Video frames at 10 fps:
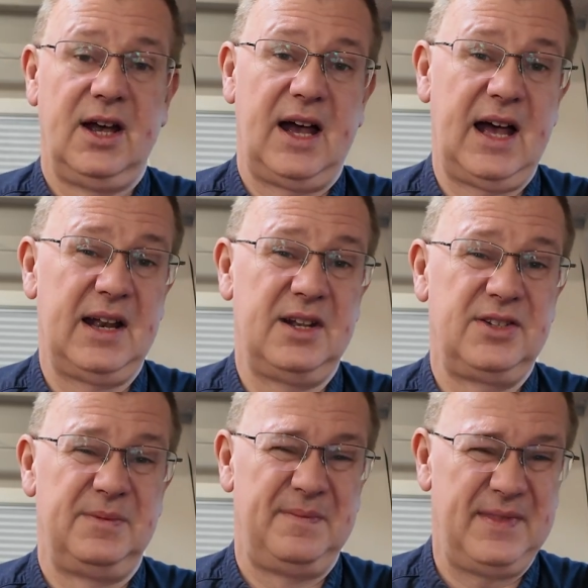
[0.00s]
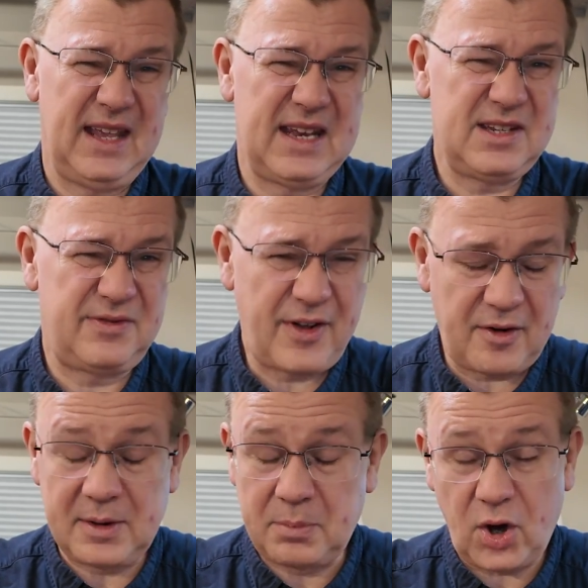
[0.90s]
and it is
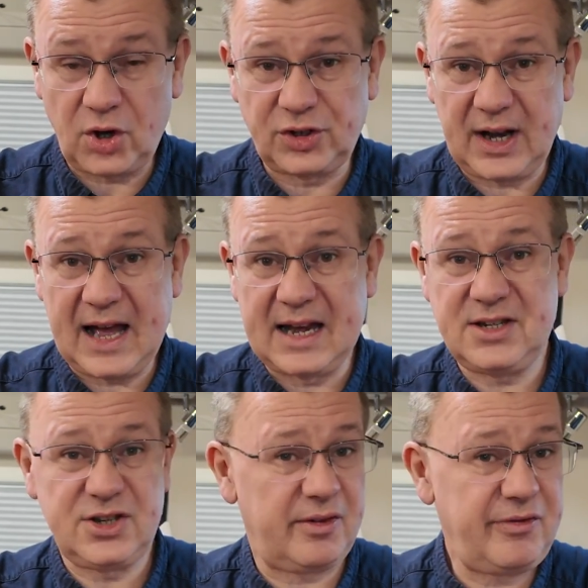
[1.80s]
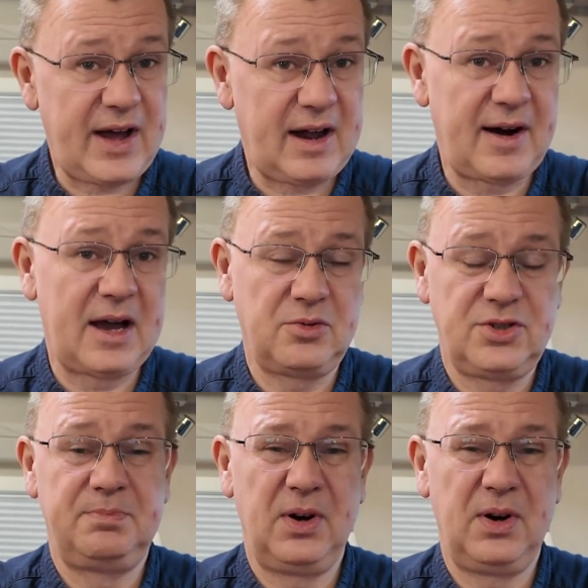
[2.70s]
very borderline, it's not far out,